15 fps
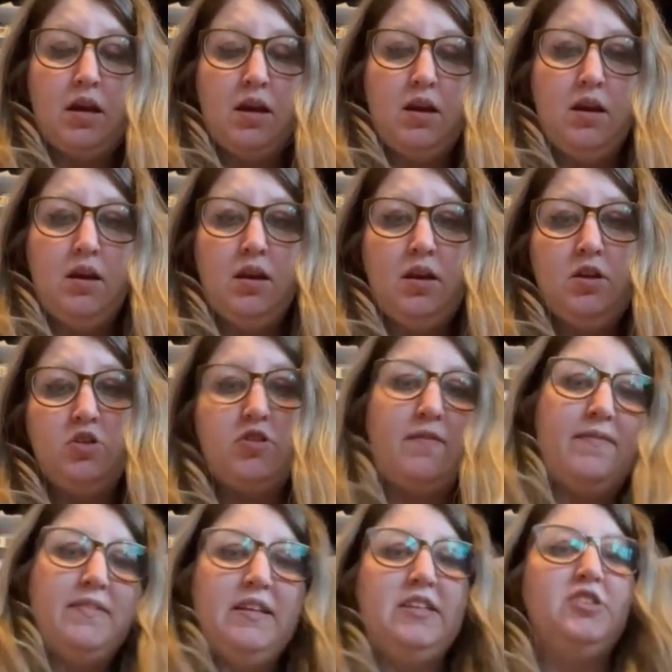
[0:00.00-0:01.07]
Okay,
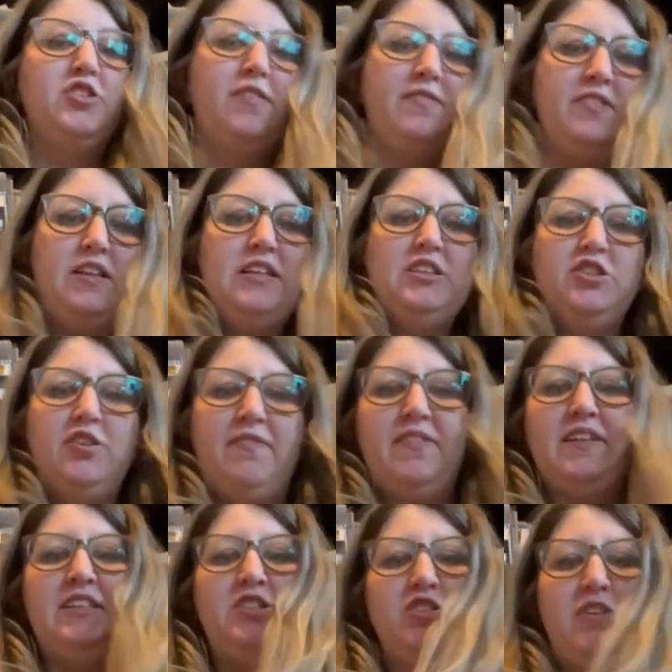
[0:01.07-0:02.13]
shuffly, shuffly,
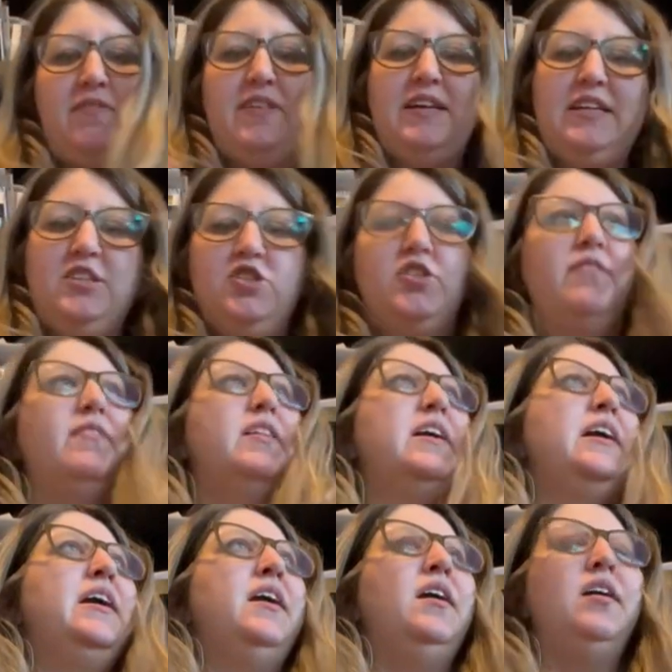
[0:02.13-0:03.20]
shuffly, shuffly,
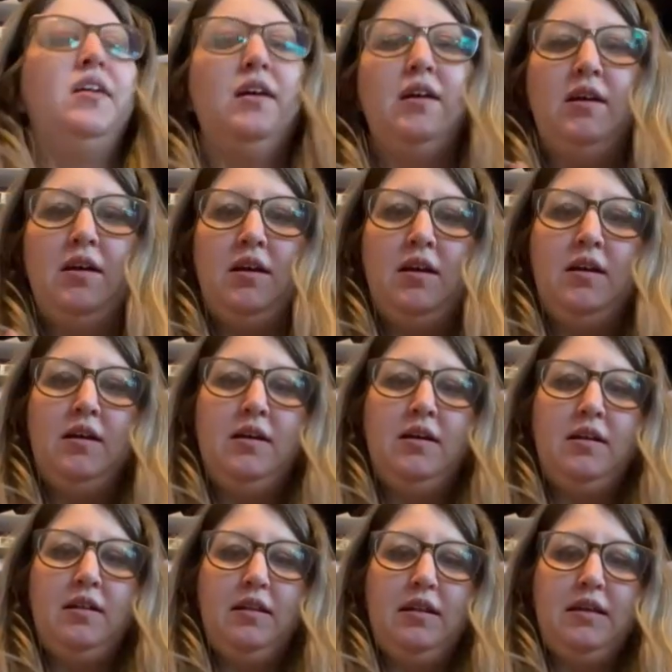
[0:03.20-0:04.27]
shuffly.
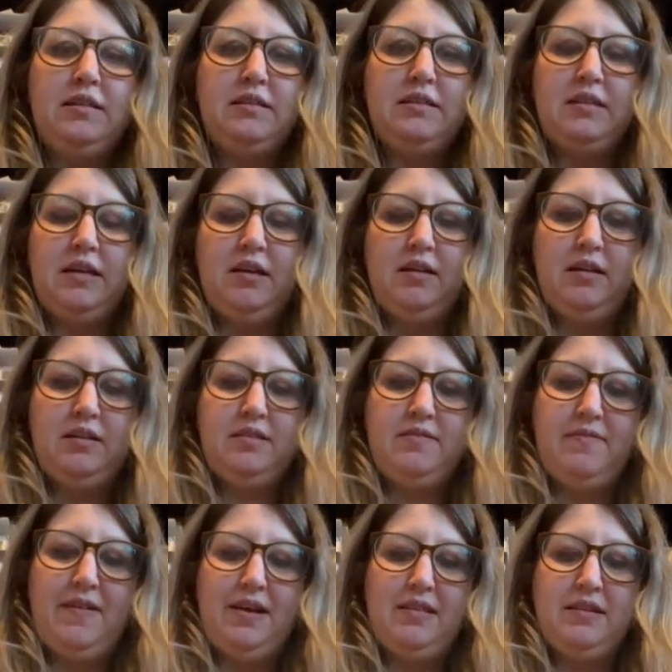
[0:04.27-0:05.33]
Let's see, let's
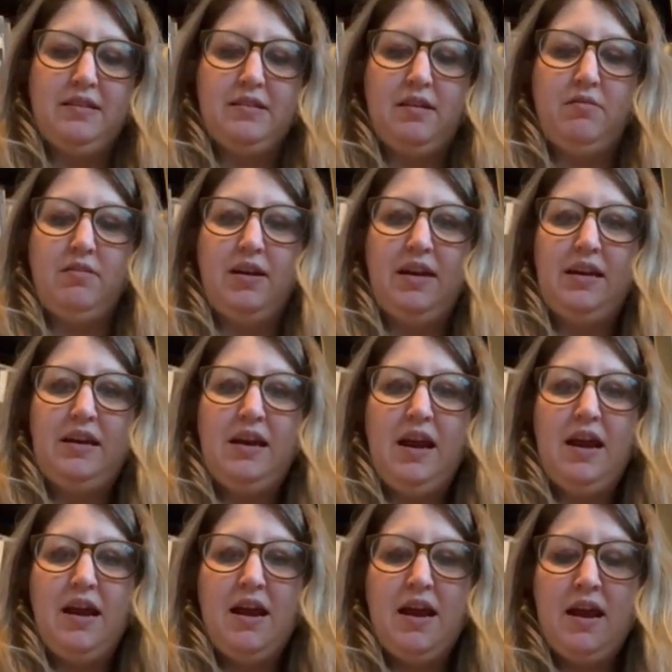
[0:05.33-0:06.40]
fan these out
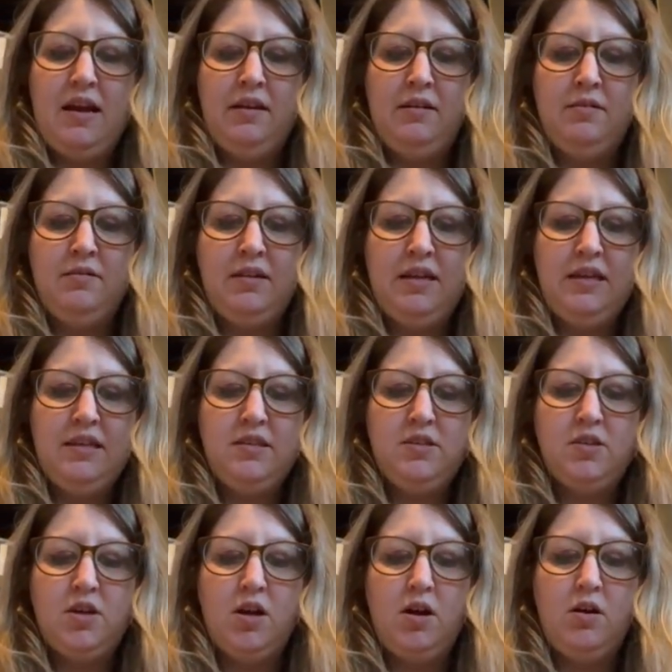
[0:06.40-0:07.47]
again. Let's
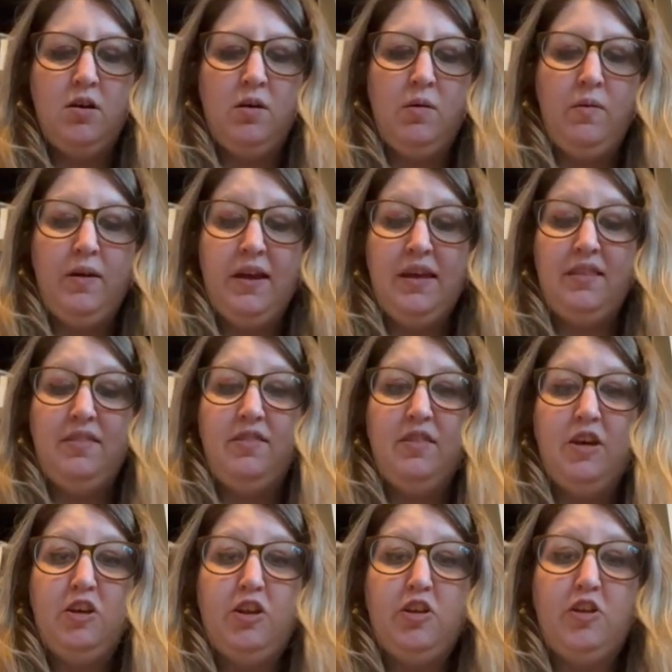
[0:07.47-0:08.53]
go with the
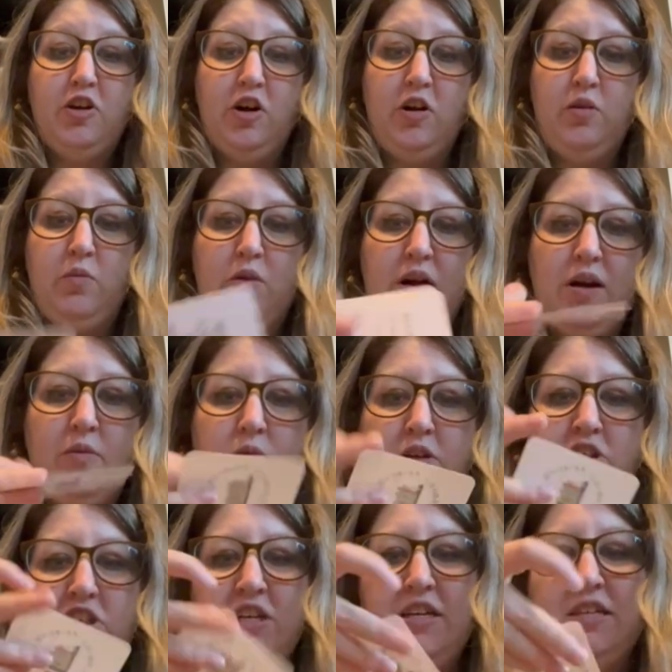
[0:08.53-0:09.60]
3rd one,
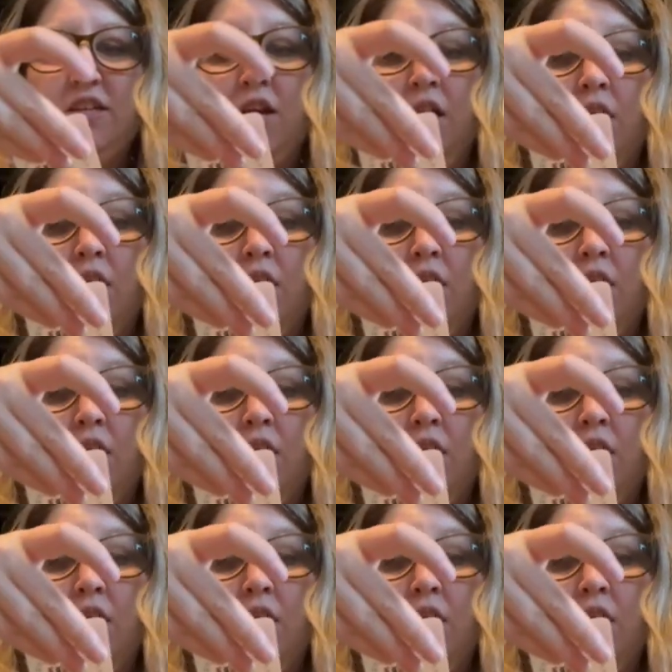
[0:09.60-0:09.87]
which is